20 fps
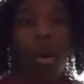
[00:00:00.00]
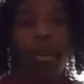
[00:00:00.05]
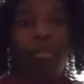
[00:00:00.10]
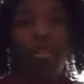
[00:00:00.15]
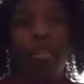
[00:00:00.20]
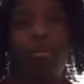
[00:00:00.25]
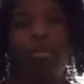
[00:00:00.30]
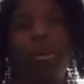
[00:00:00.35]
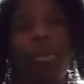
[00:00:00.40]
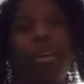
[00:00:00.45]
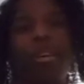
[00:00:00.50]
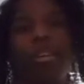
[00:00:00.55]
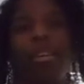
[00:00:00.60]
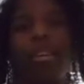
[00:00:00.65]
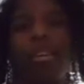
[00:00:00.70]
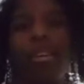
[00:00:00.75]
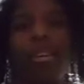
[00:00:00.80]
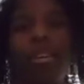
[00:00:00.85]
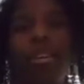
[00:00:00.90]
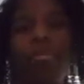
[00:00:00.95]

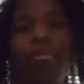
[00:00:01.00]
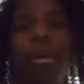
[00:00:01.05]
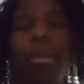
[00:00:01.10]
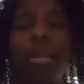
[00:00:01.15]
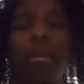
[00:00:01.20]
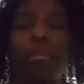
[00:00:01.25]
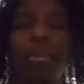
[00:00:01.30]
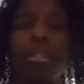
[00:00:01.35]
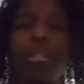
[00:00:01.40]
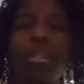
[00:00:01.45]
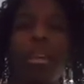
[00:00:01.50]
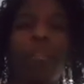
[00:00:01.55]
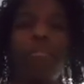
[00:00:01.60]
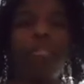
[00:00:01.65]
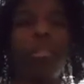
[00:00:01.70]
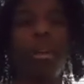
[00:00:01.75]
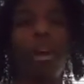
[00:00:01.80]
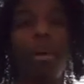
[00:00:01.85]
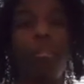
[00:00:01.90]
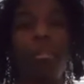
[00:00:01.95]
everyone. My name is
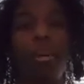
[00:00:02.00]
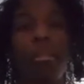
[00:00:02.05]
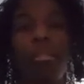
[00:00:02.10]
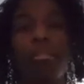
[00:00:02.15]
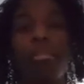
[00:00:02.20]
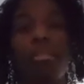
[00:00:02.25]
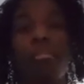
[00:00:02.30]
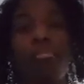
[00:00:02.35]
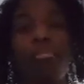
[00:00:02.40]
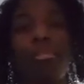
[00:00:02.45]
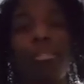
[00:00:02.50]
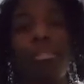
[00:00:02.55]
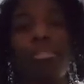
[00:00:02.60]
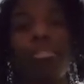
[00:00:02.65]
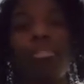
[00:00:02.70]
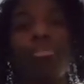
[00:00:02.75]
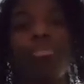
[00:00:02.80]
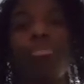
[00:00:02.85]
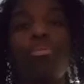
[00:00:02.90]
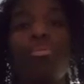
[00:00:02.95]
Stephanie. I'm here to
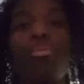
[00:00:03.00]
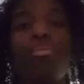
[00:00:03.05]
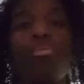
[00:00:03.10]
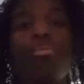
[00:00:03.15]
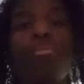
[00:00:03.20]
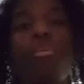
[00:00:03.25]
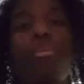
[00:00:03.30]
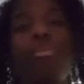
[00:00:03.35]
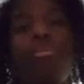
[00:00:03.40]
support you